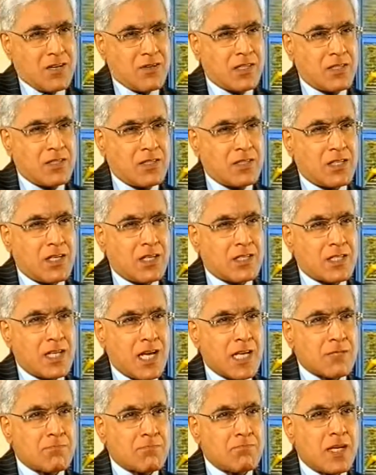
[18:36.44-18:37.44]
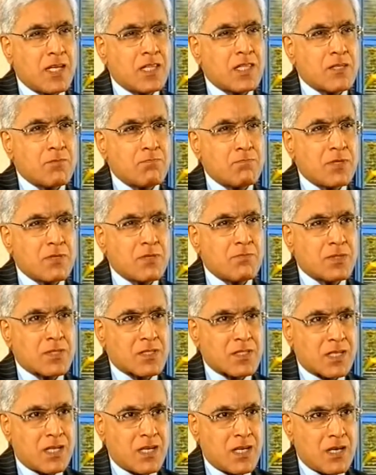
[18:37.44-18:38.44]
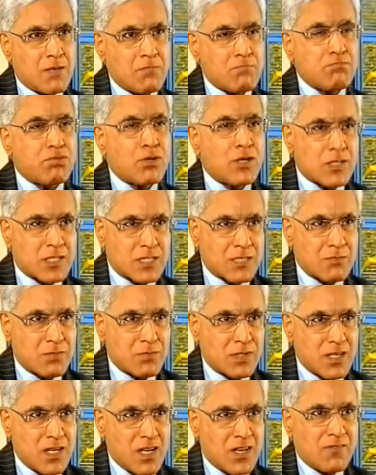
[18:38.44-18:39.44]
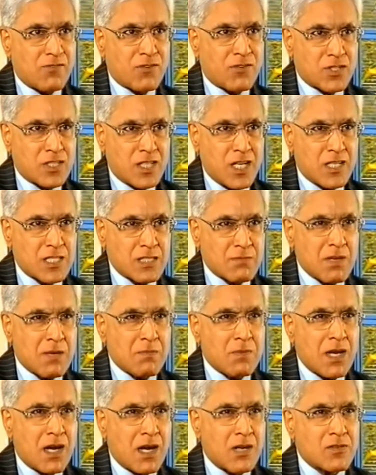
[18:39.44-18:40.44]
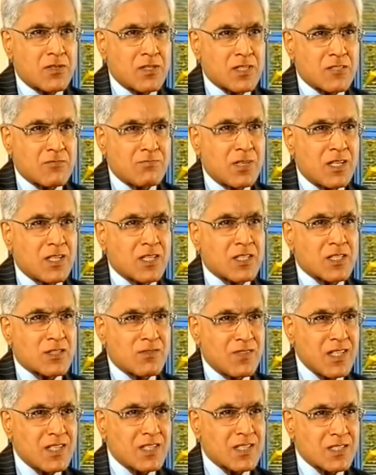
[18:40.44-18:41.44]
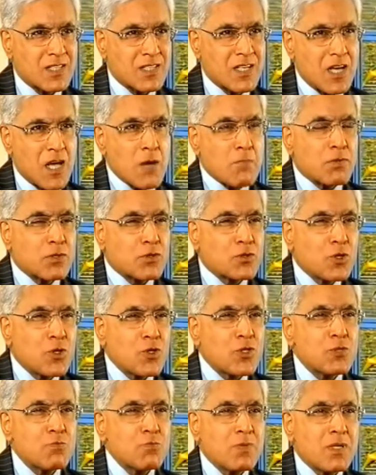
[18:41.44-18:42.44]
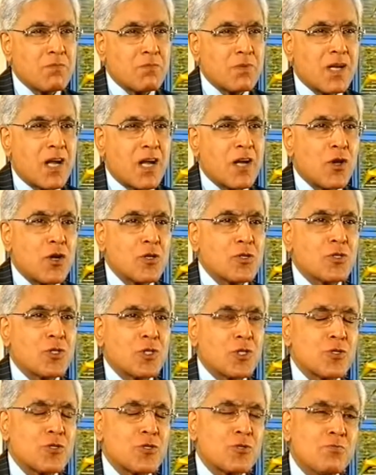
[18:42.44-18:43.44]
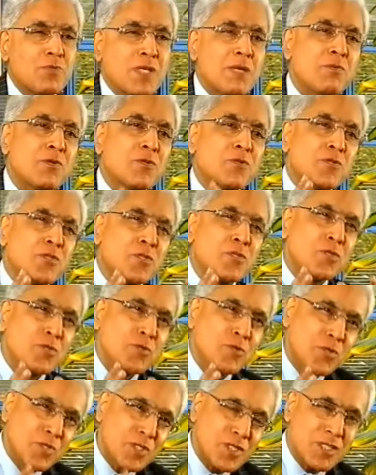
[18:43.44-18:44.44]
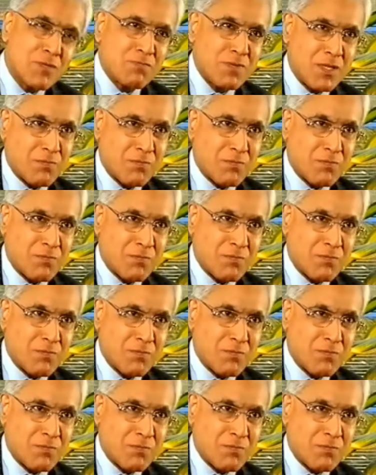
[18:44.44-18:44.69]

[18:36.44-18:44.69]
Ratan Tata has made the people's car possible for tens, maybe hundreds of millions of Indians. But those people are not going to be able to use the